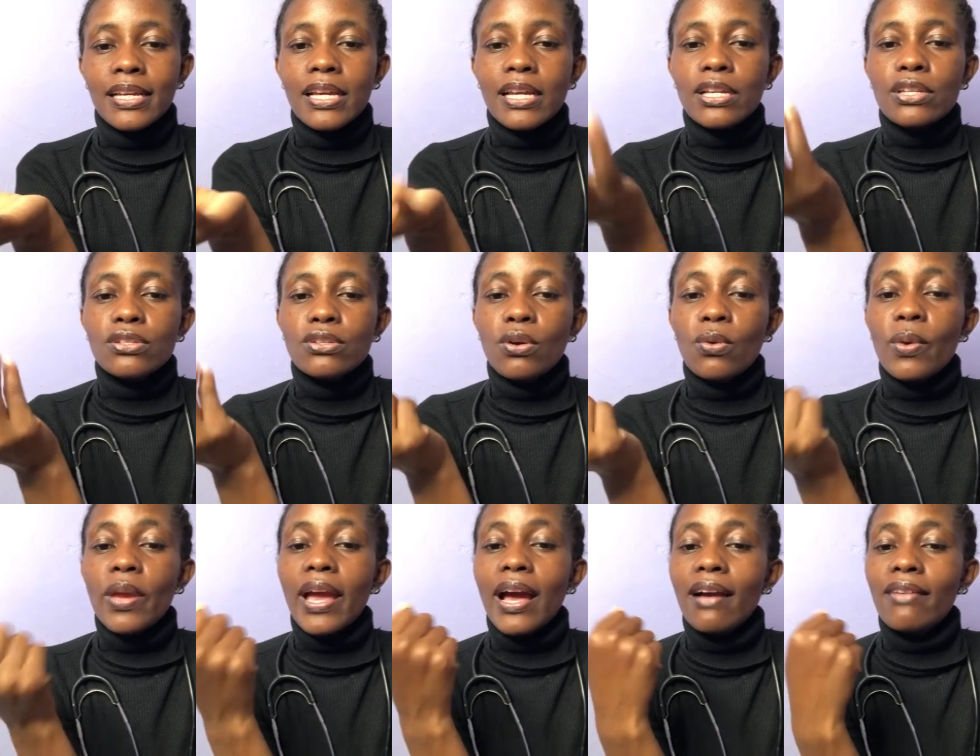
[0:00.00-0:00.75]
So
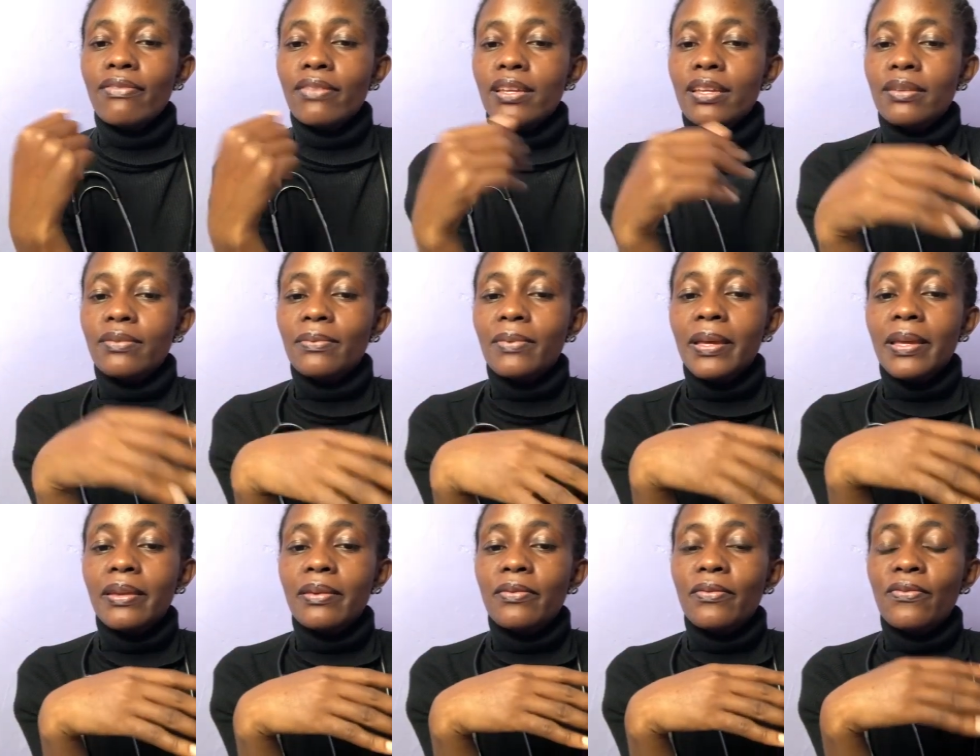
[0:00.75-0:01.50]
we have
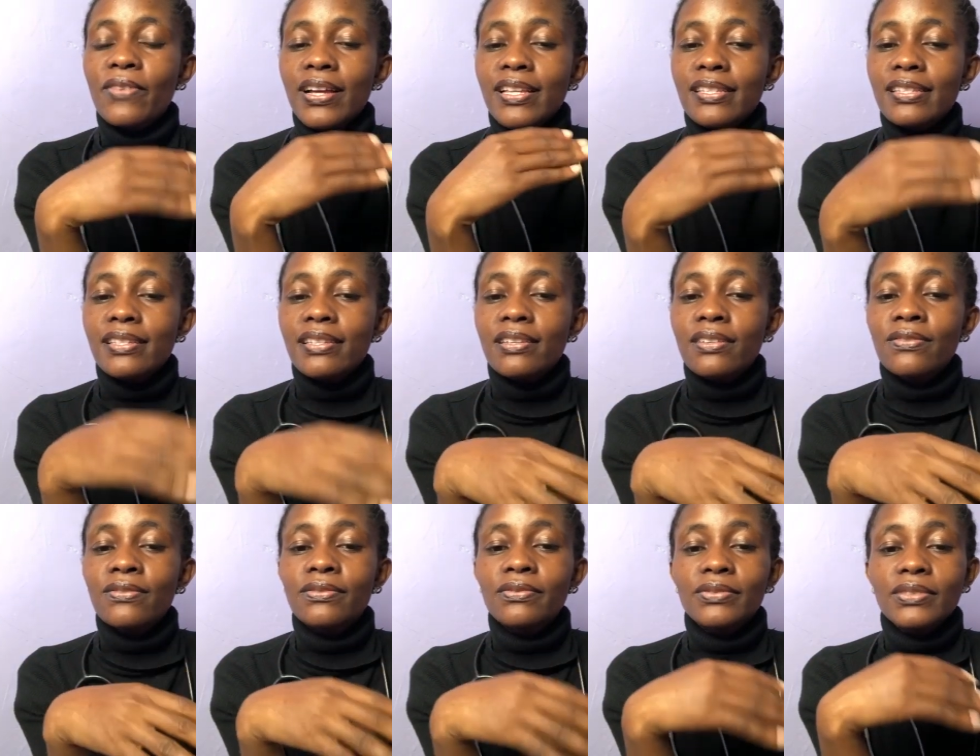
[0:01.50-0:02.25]

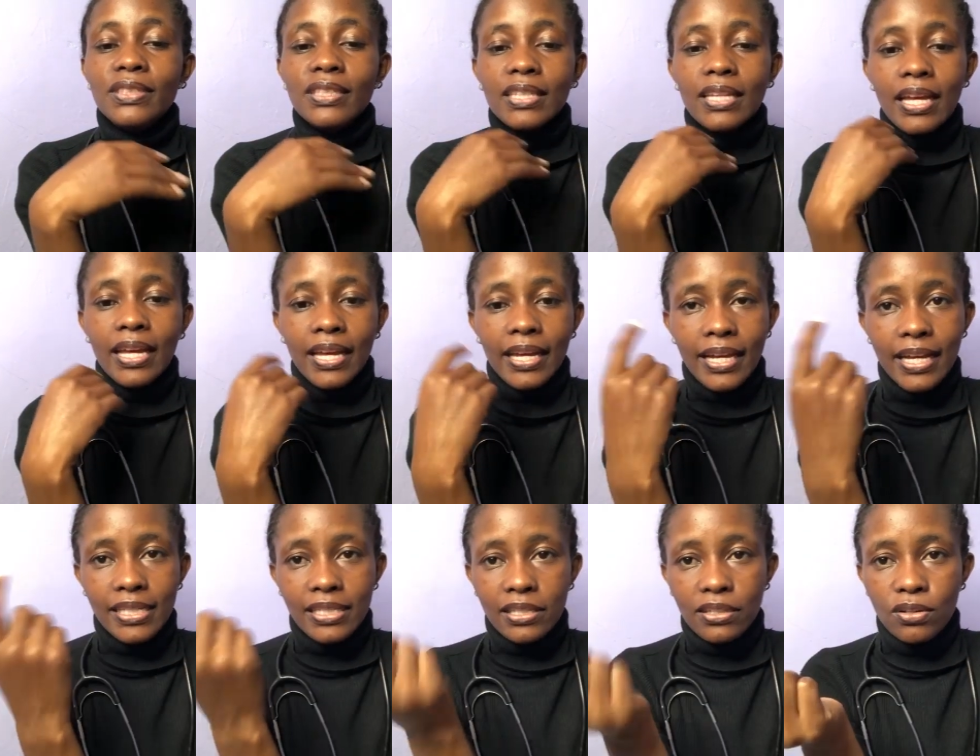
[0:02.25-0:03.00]
invasive
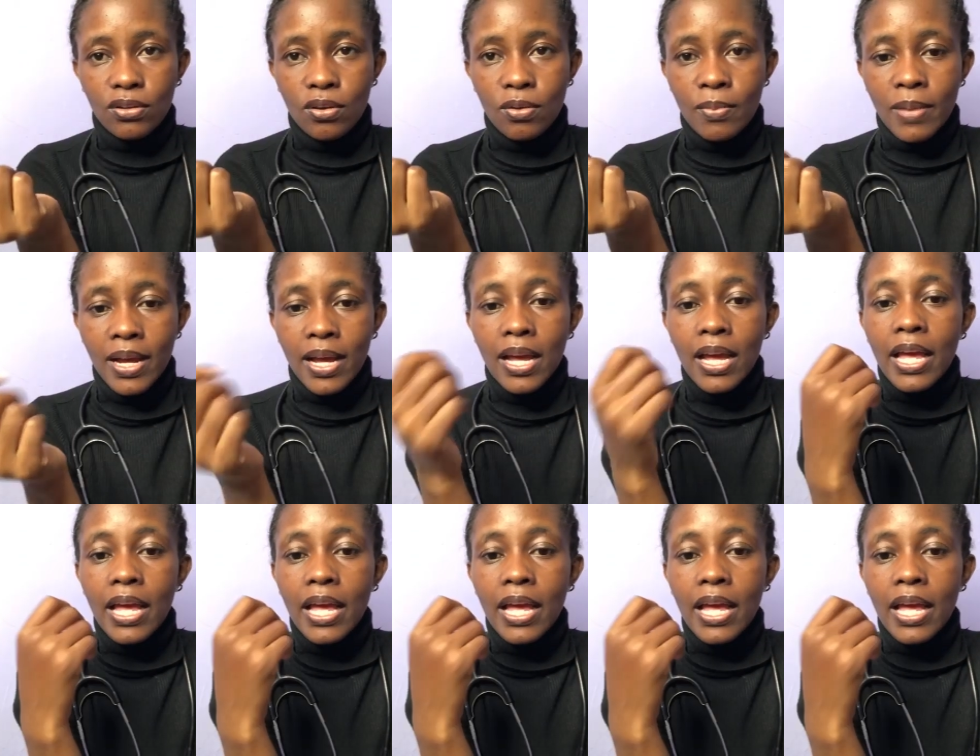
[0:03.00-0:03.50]
carcinoma